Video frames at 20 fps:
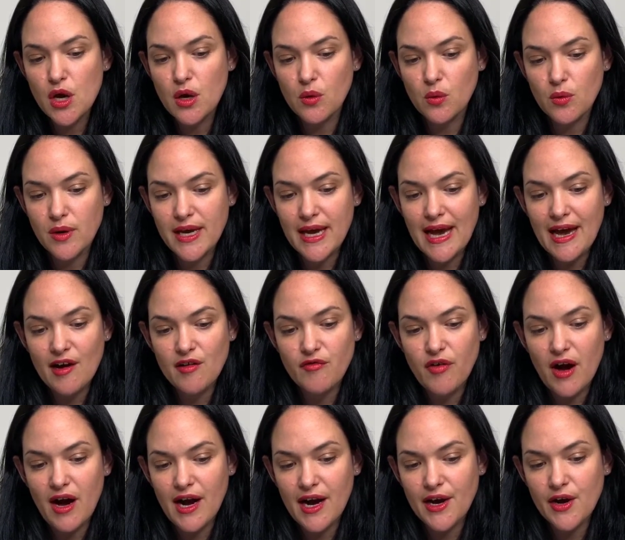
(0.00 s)
we have
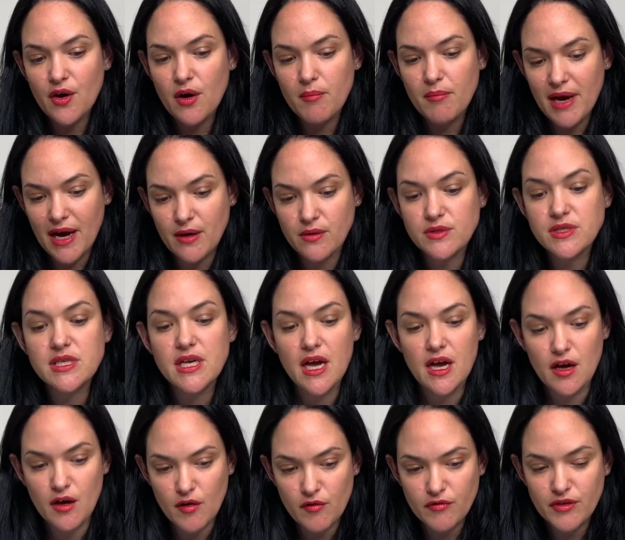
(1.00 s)
higher amounts
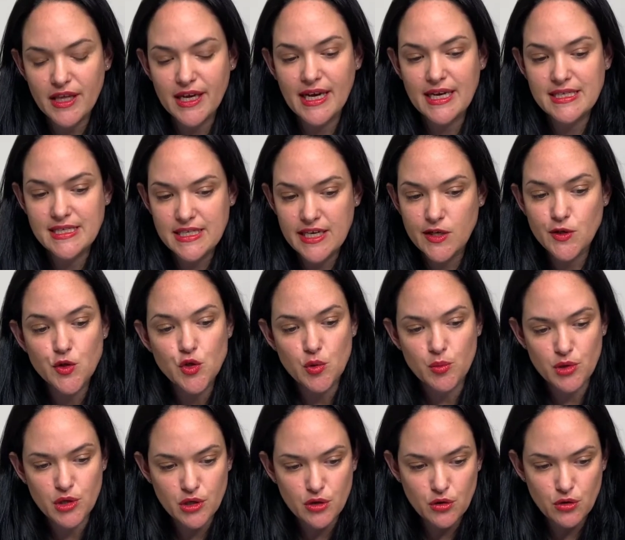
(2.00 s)
of, like I said,
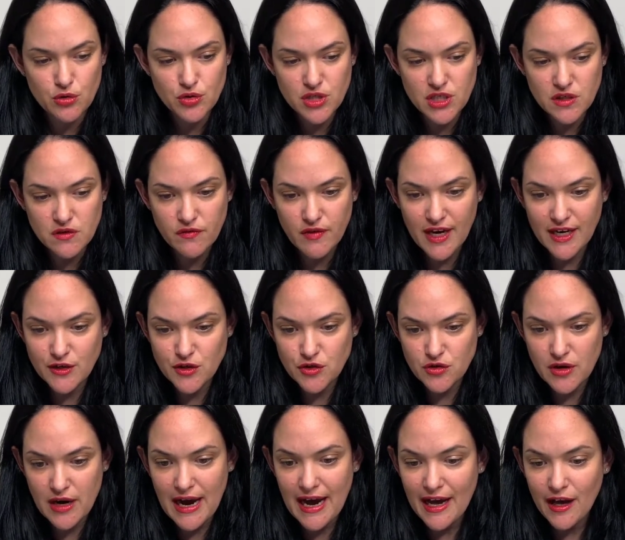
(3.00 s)
tumor necrosis
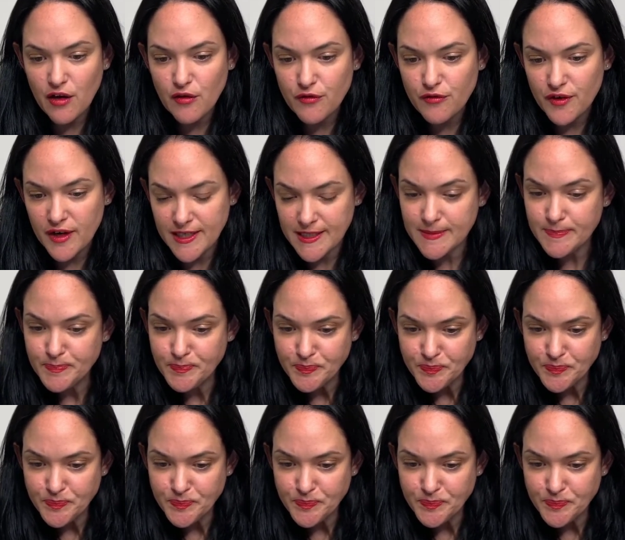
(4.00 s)
factor alpha.